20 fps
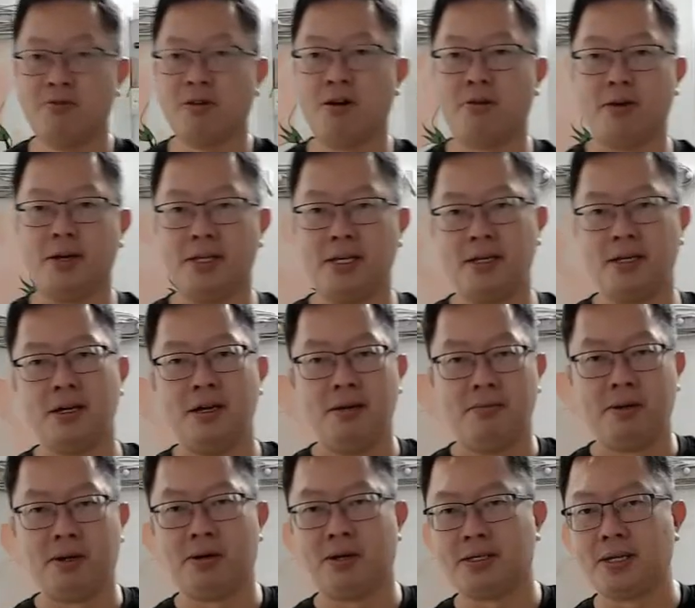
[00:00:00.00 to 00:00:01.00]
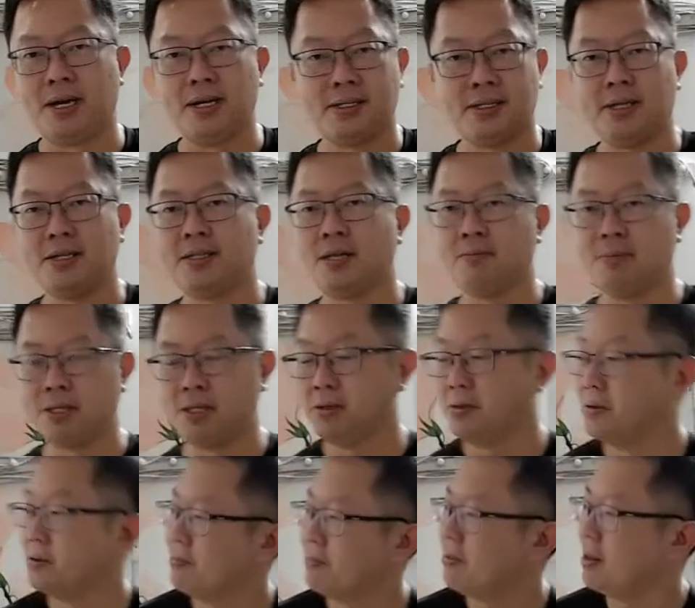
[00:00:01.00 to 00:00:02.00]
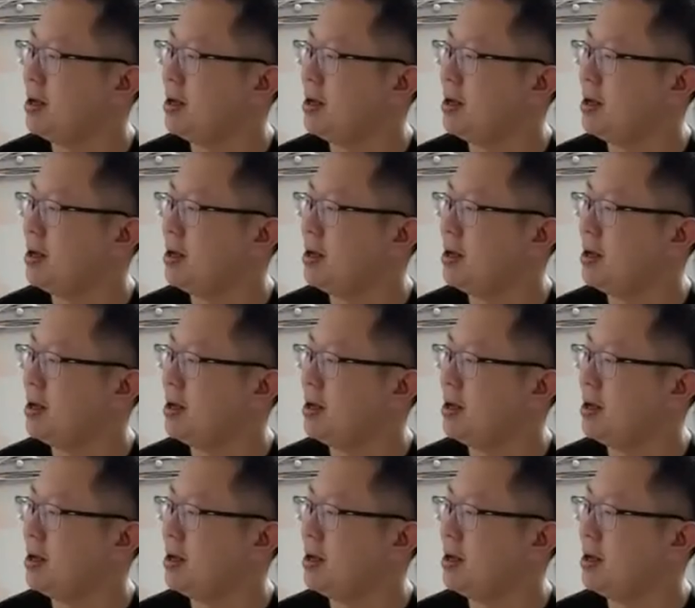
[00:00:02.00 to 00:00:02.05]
4 already, because your answer is number 2.